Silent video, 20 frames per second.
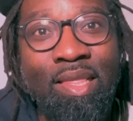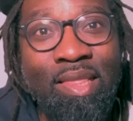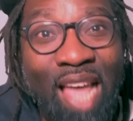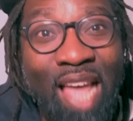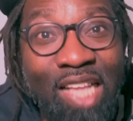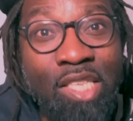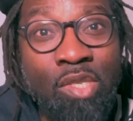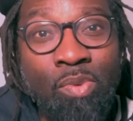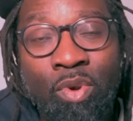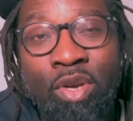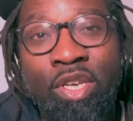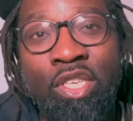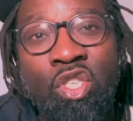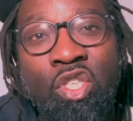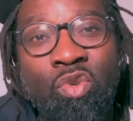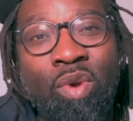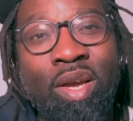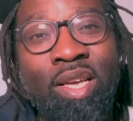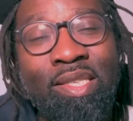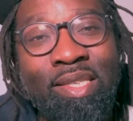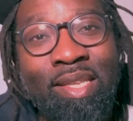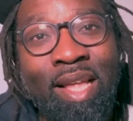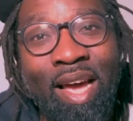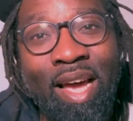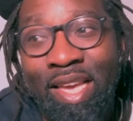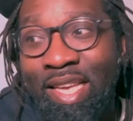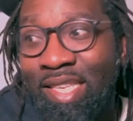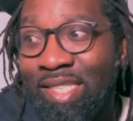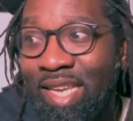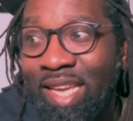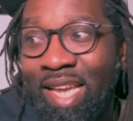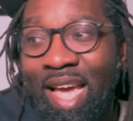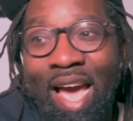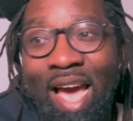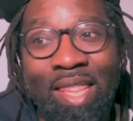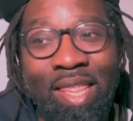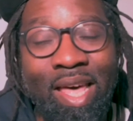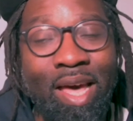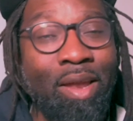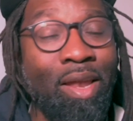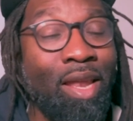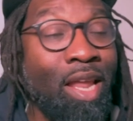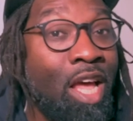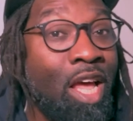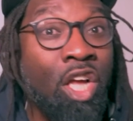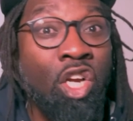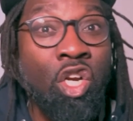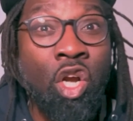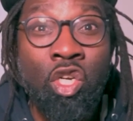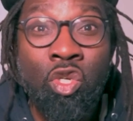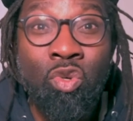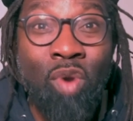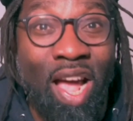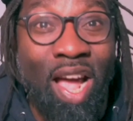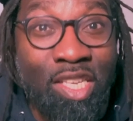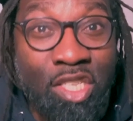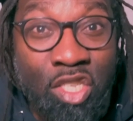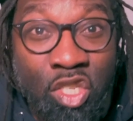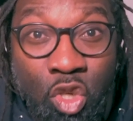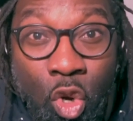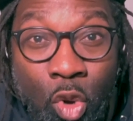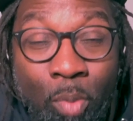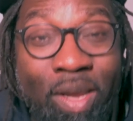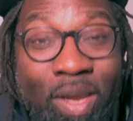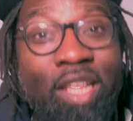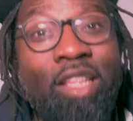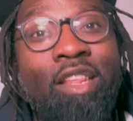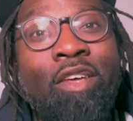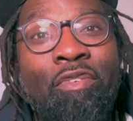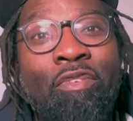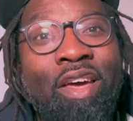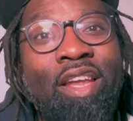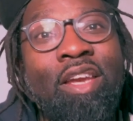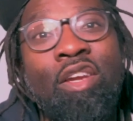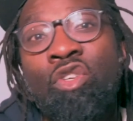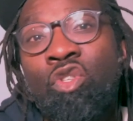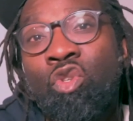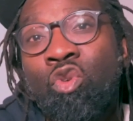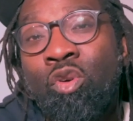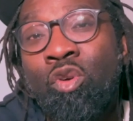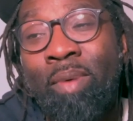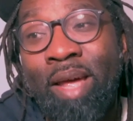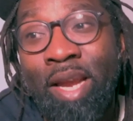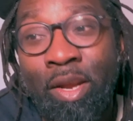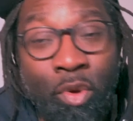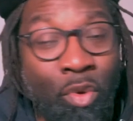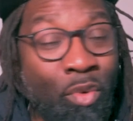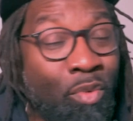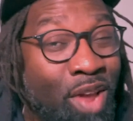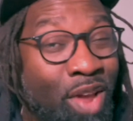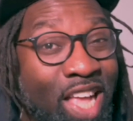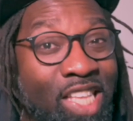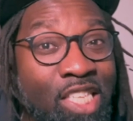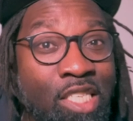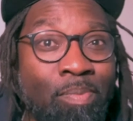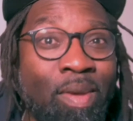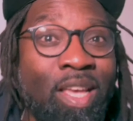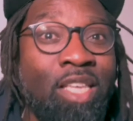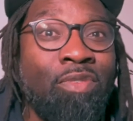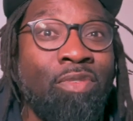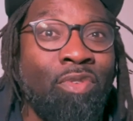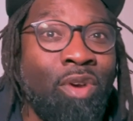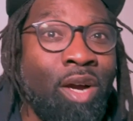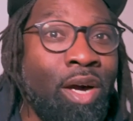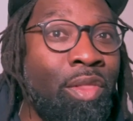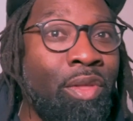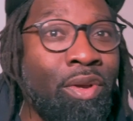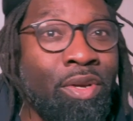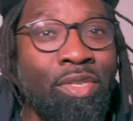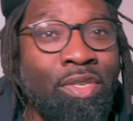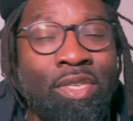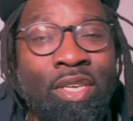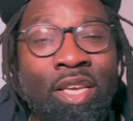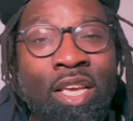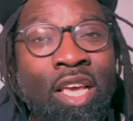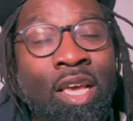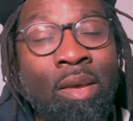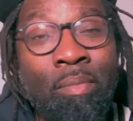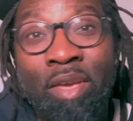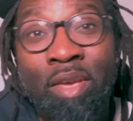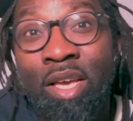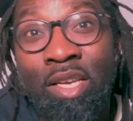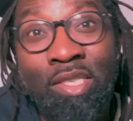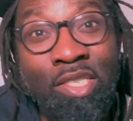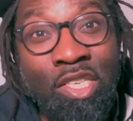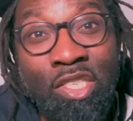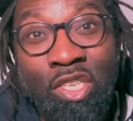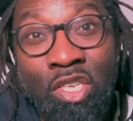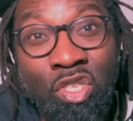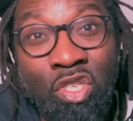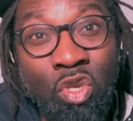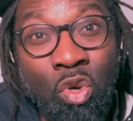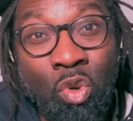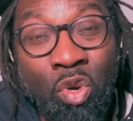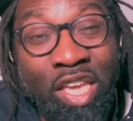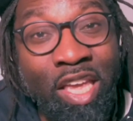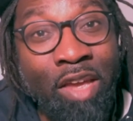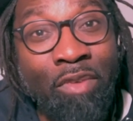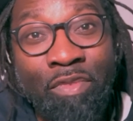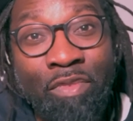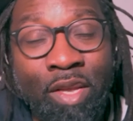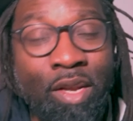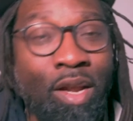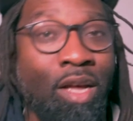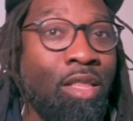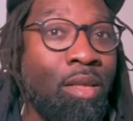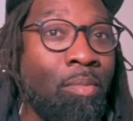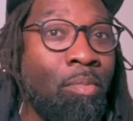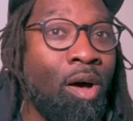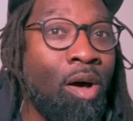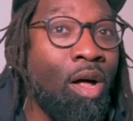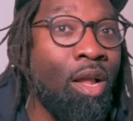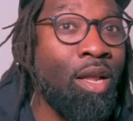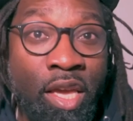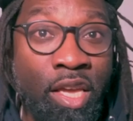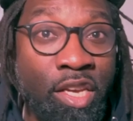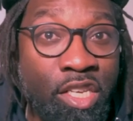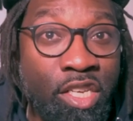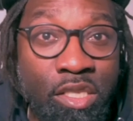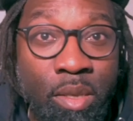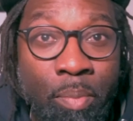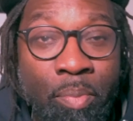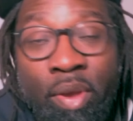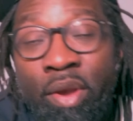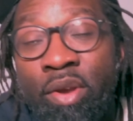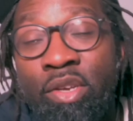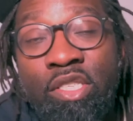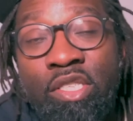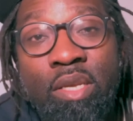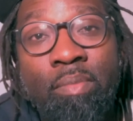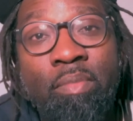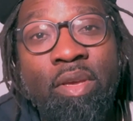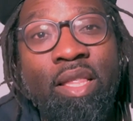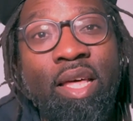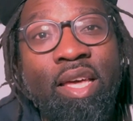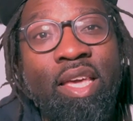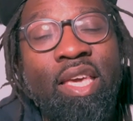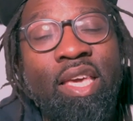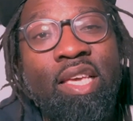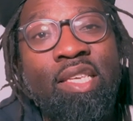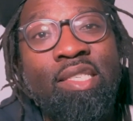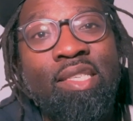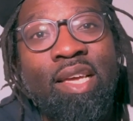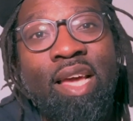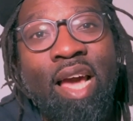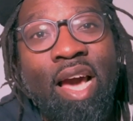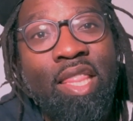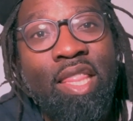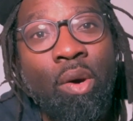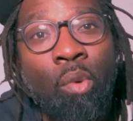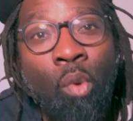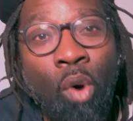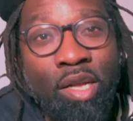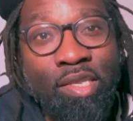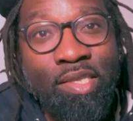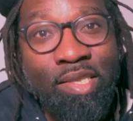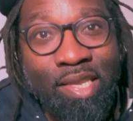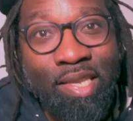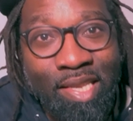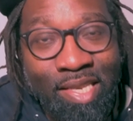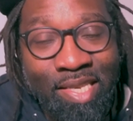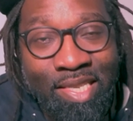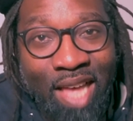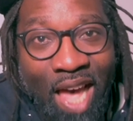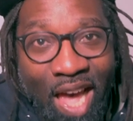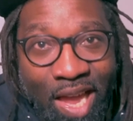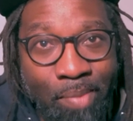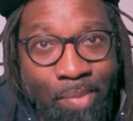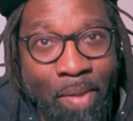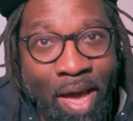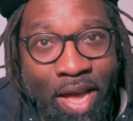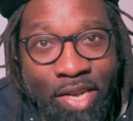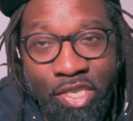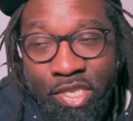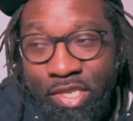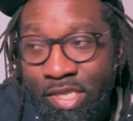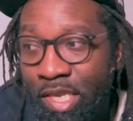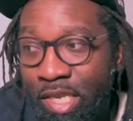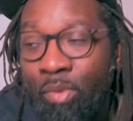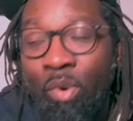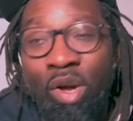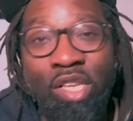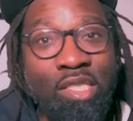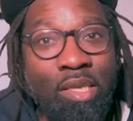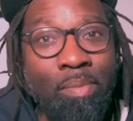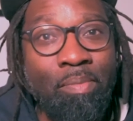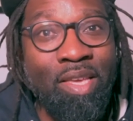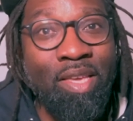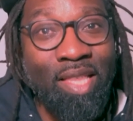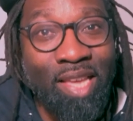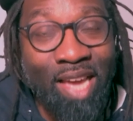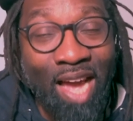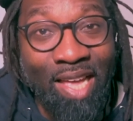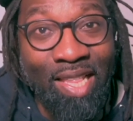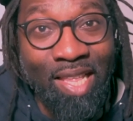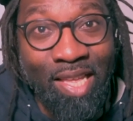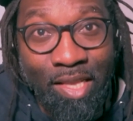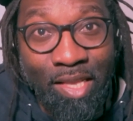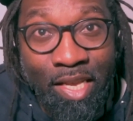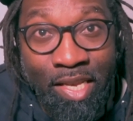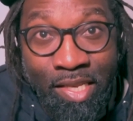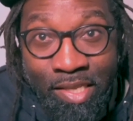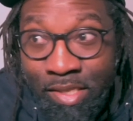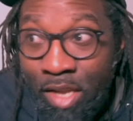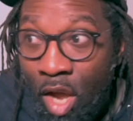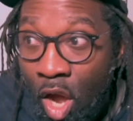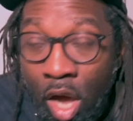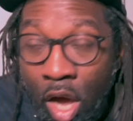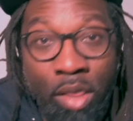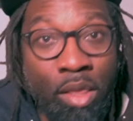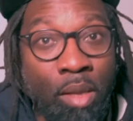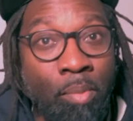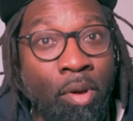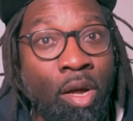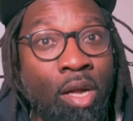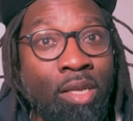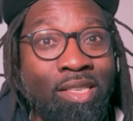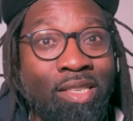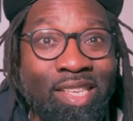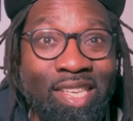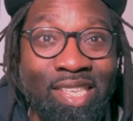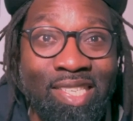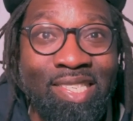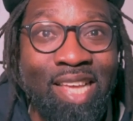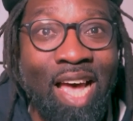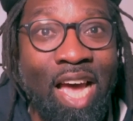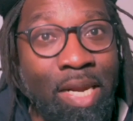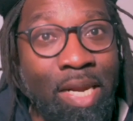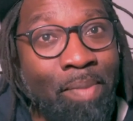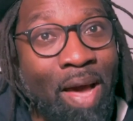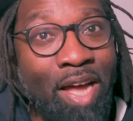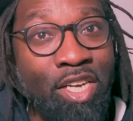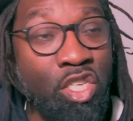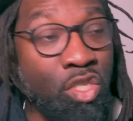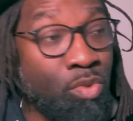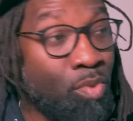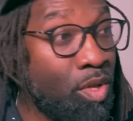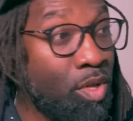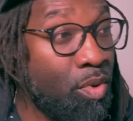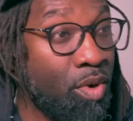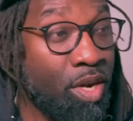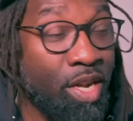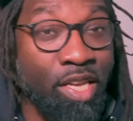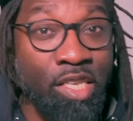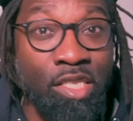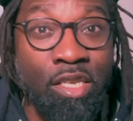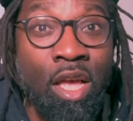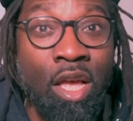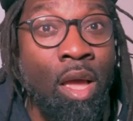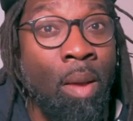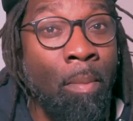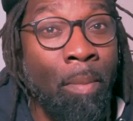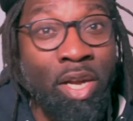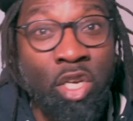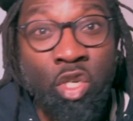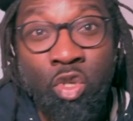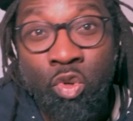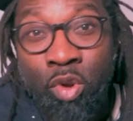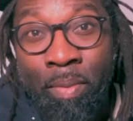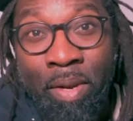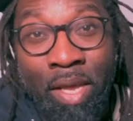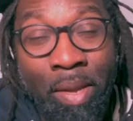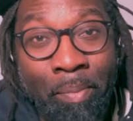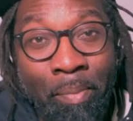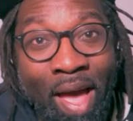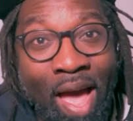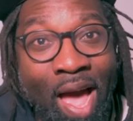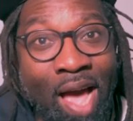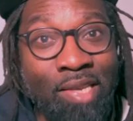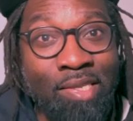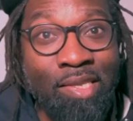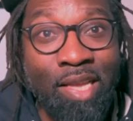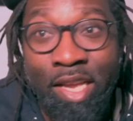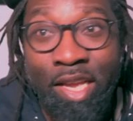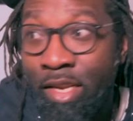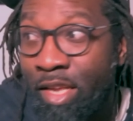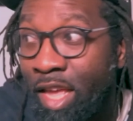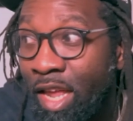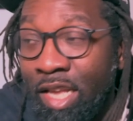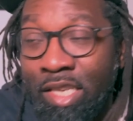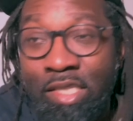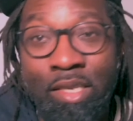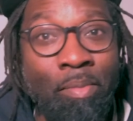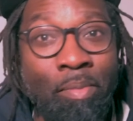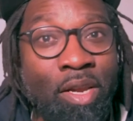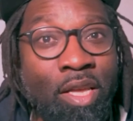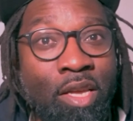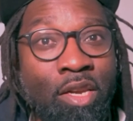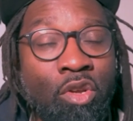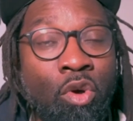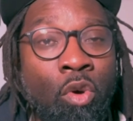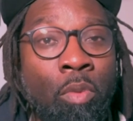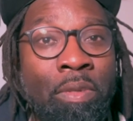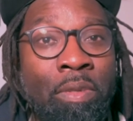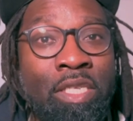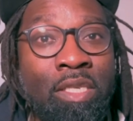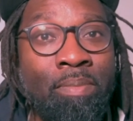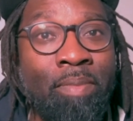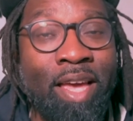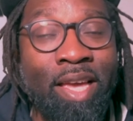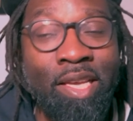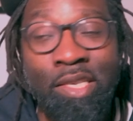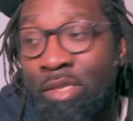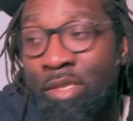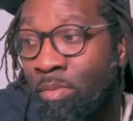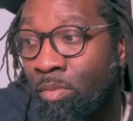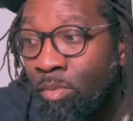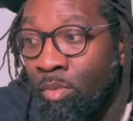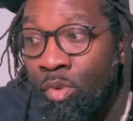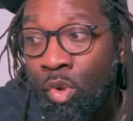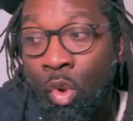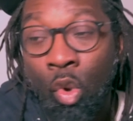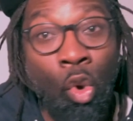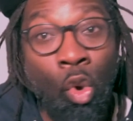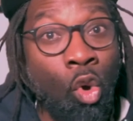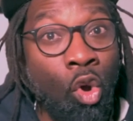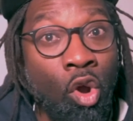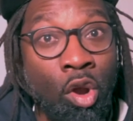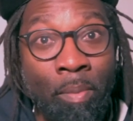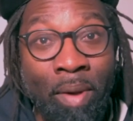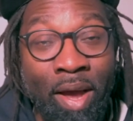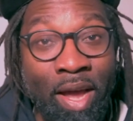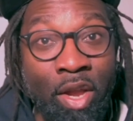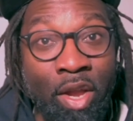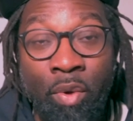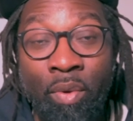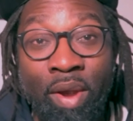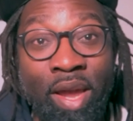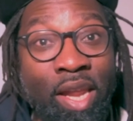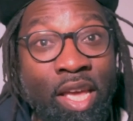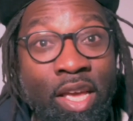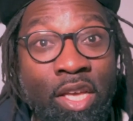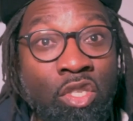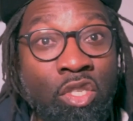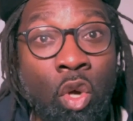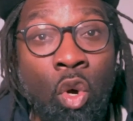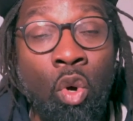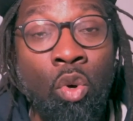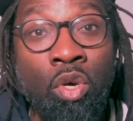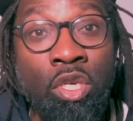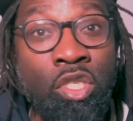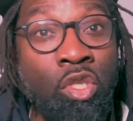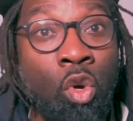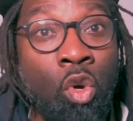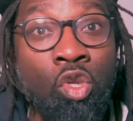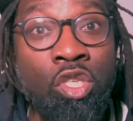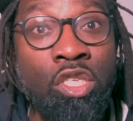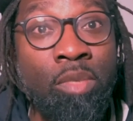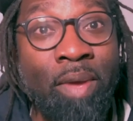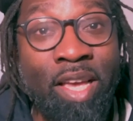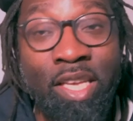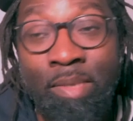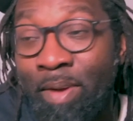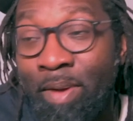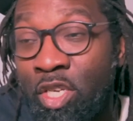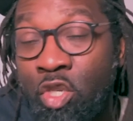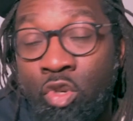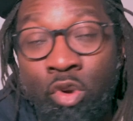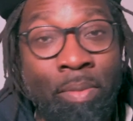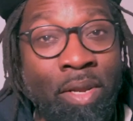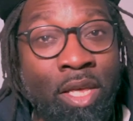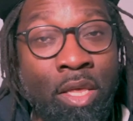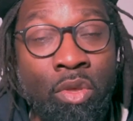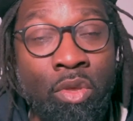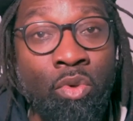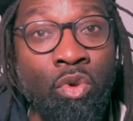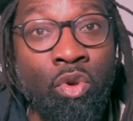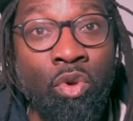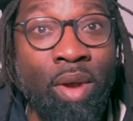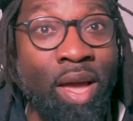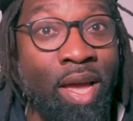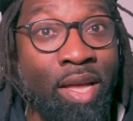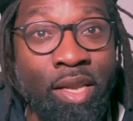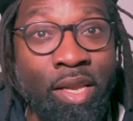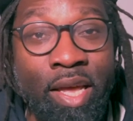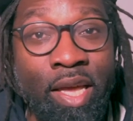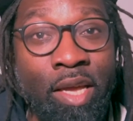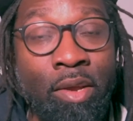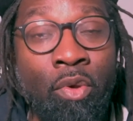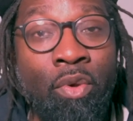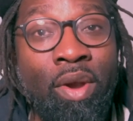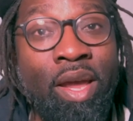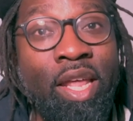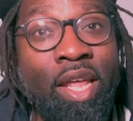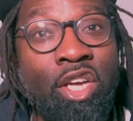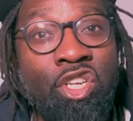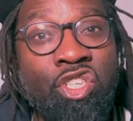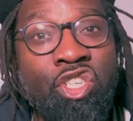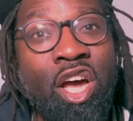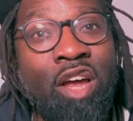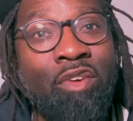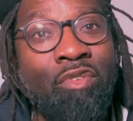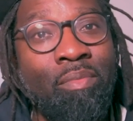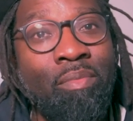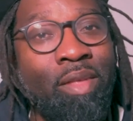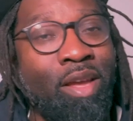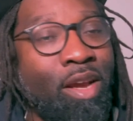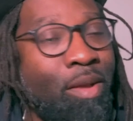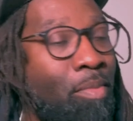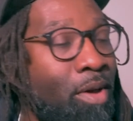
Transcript: That's where his strengths lie. He's a guy that attracts so many defenders to him and creates space for others because he's just so gifted on the ball. He just appears to me like he's the guy that wants to decide matches. He wants to be the guy that is on the ball to decide matches, whether it is by dribbling past and getting somebody into open space or by creating his own space by dribbling through and like creating a shot from there.